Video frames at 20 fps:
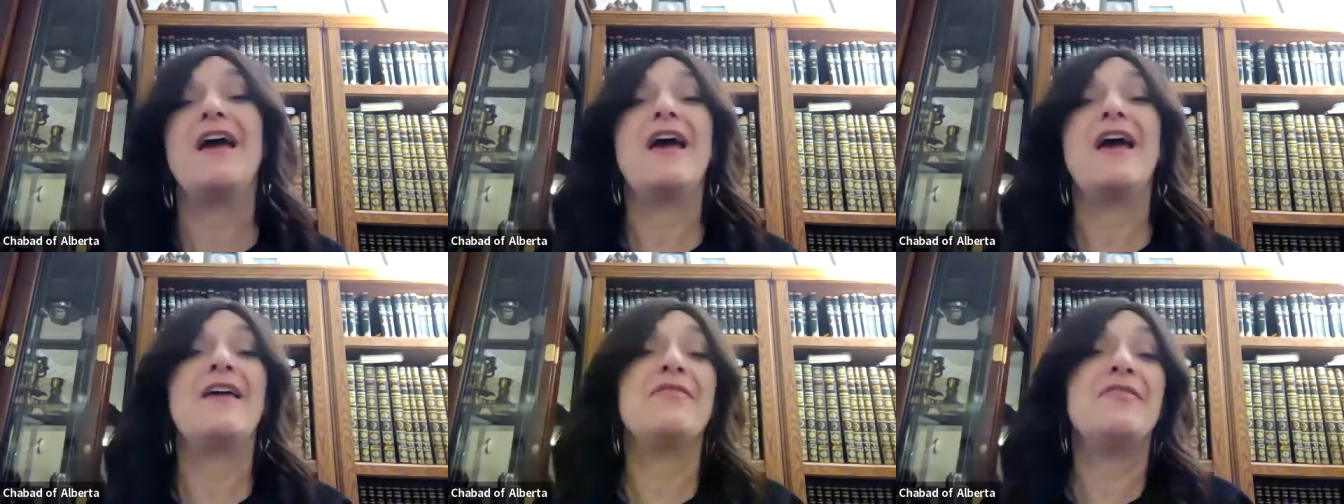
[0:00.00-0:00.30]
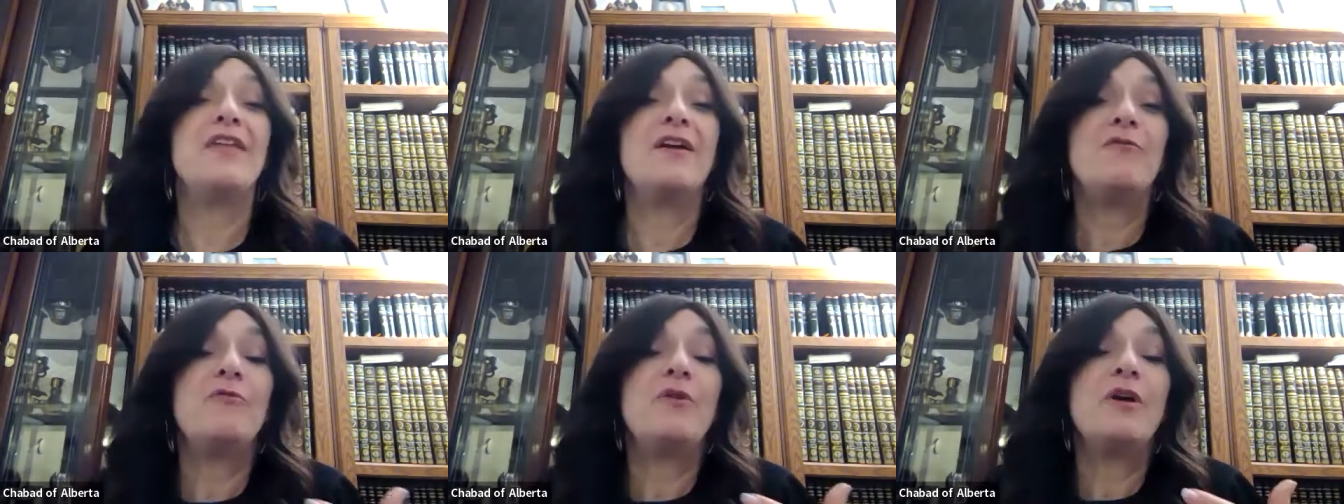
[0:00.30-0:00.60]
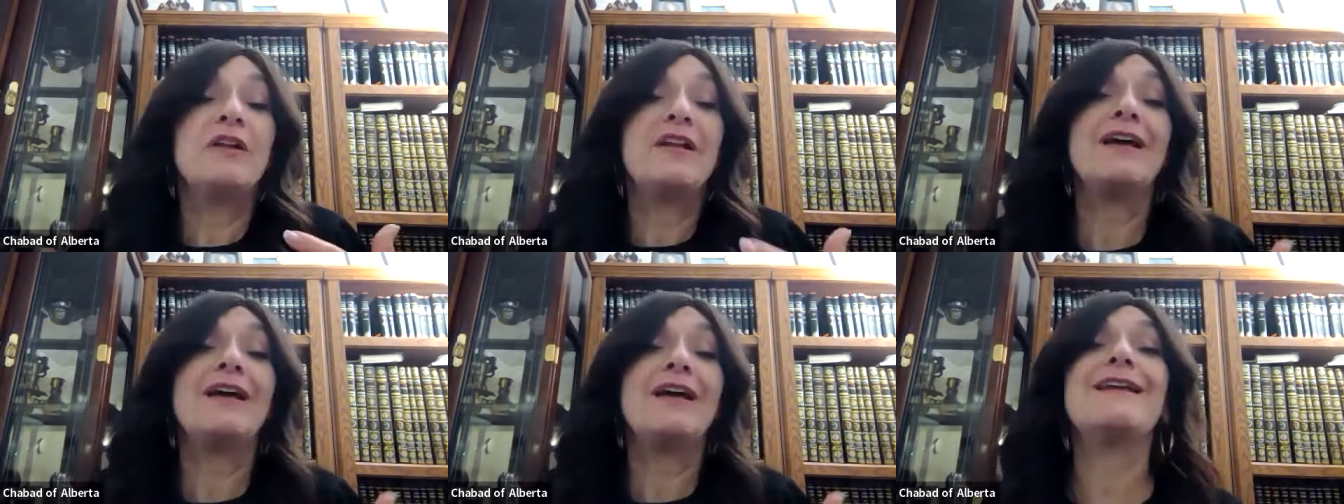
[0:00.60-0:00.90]
And then
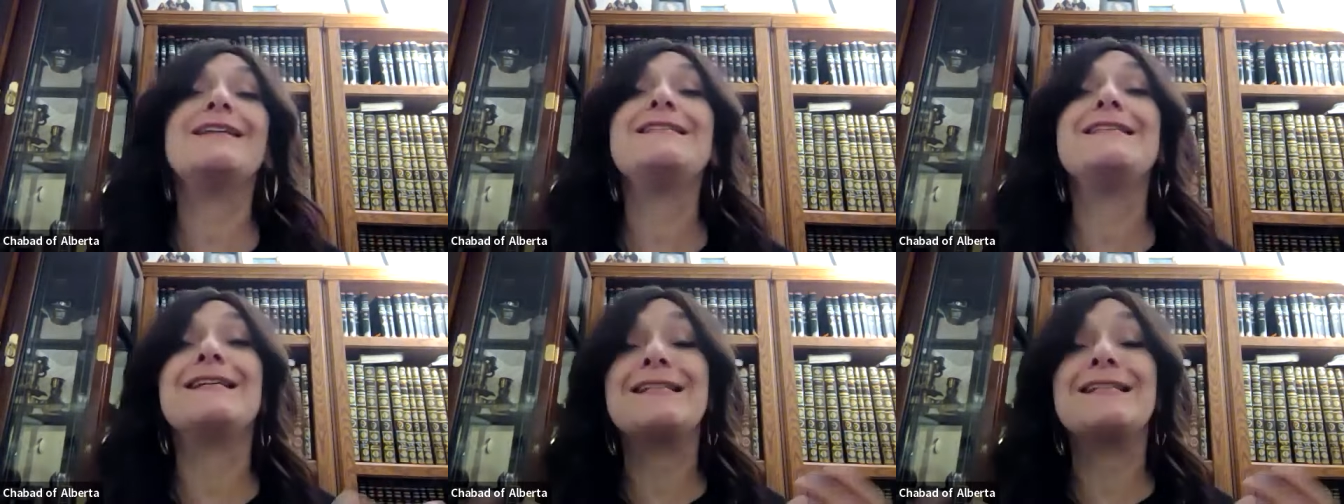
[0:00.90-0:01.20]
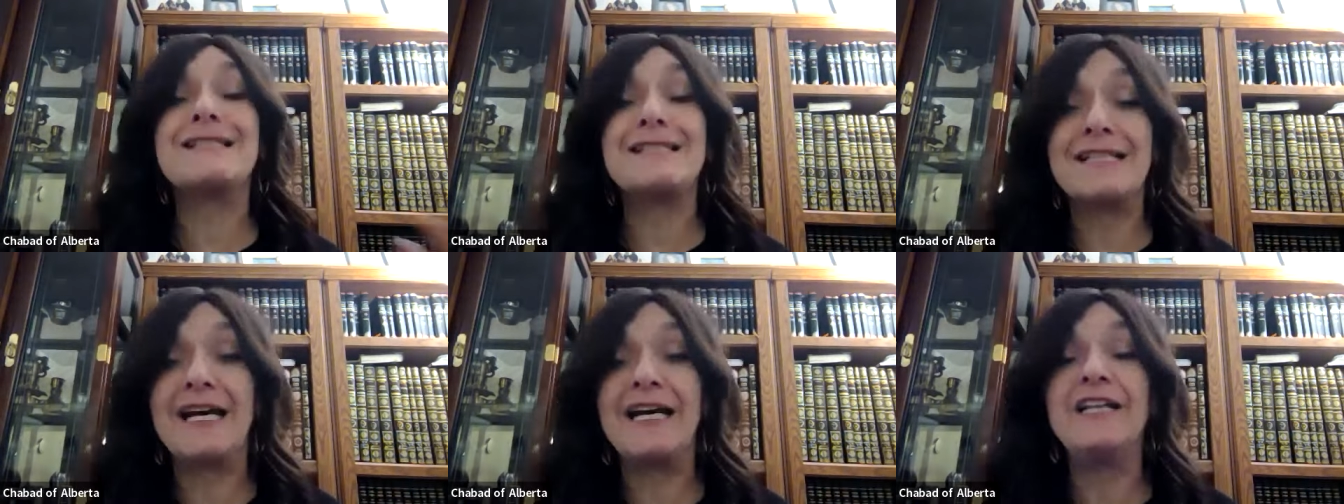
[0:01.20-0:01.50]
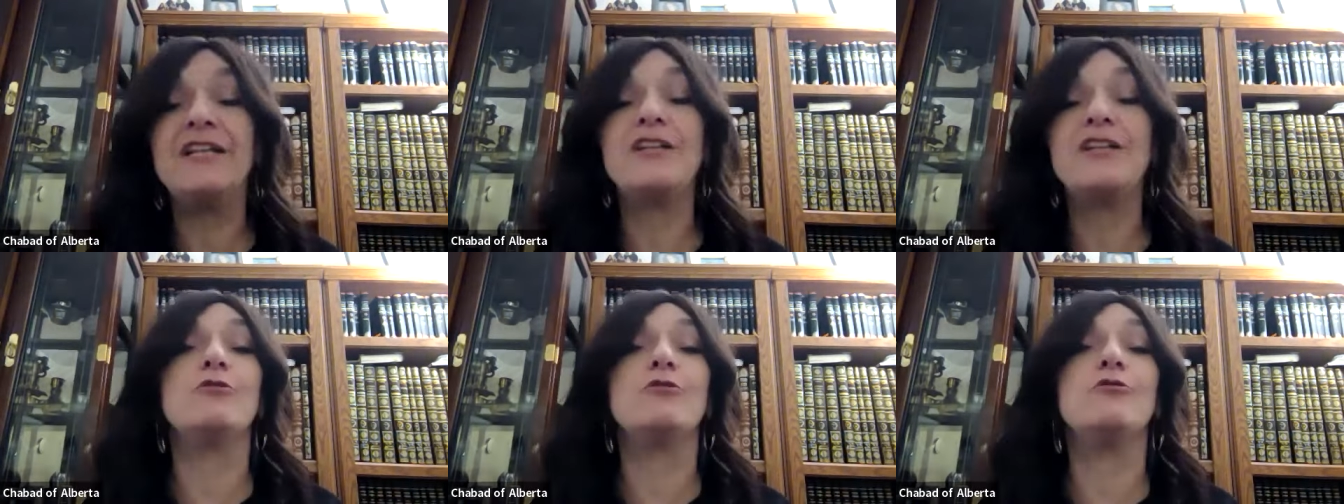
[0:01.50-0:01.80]
we're not as
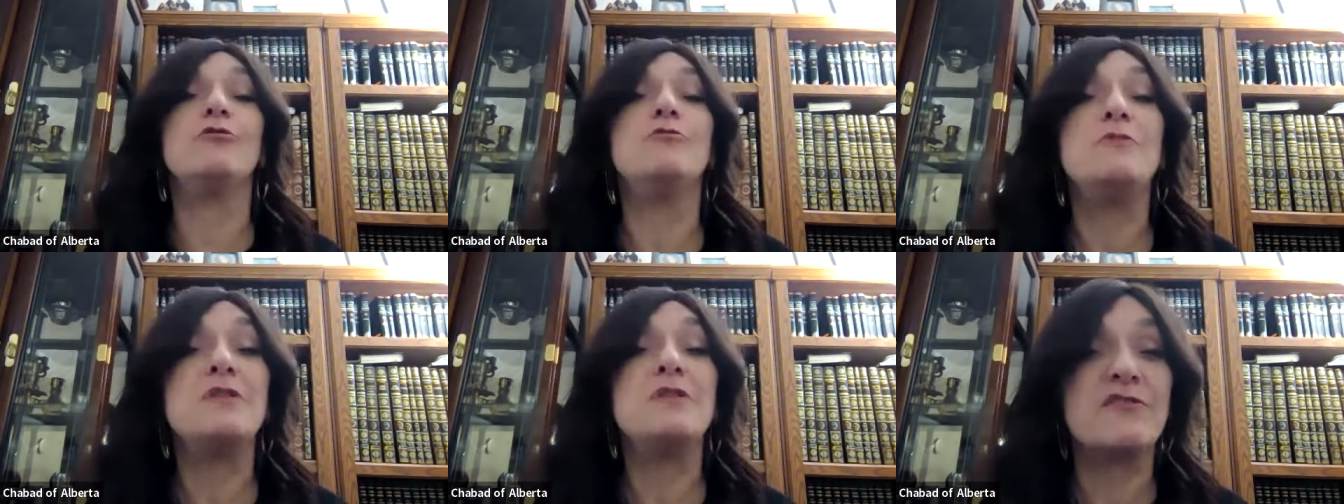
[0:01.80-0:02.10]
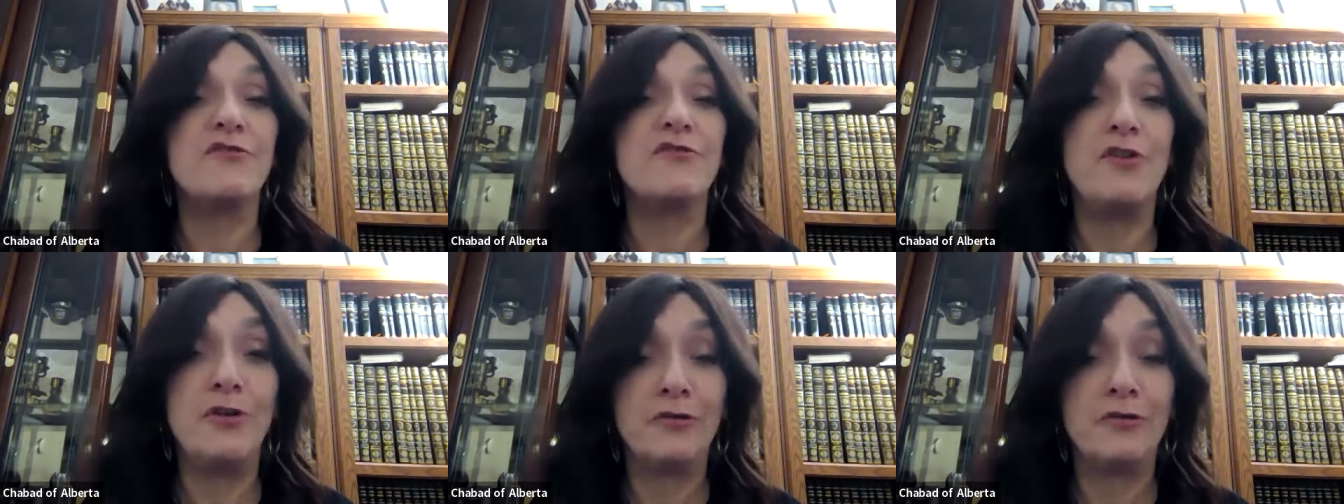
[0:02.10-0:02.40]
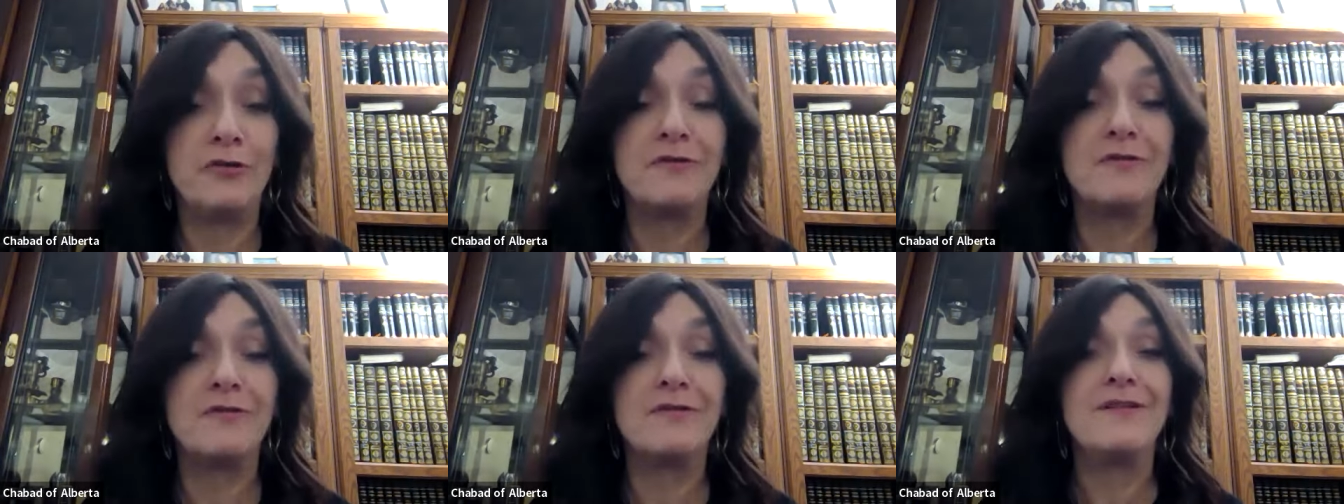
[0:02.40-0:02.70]
excited to do
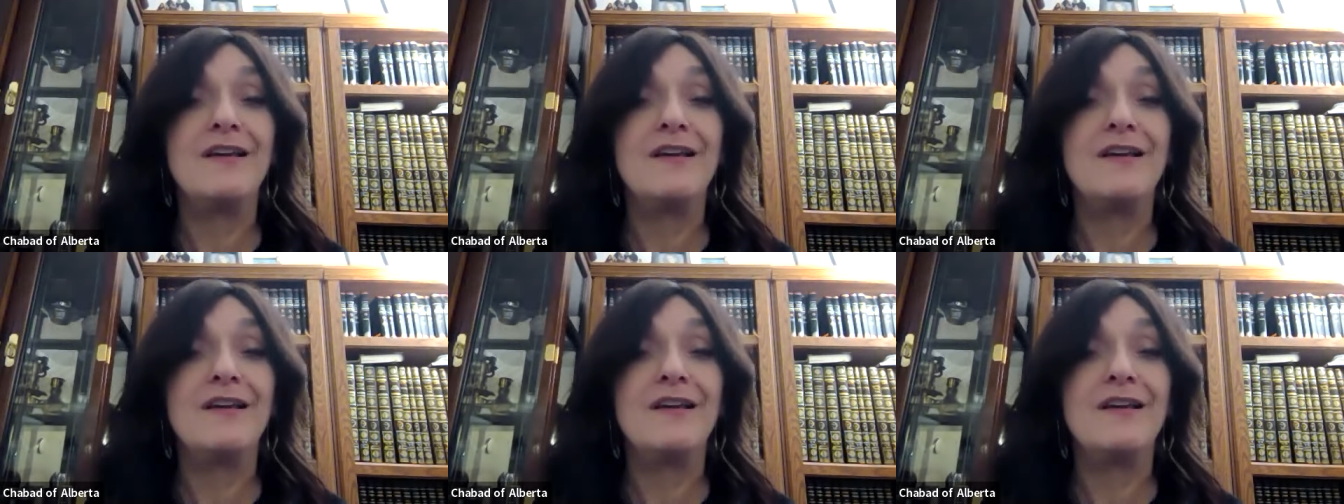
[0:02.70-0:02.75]
mitzvot.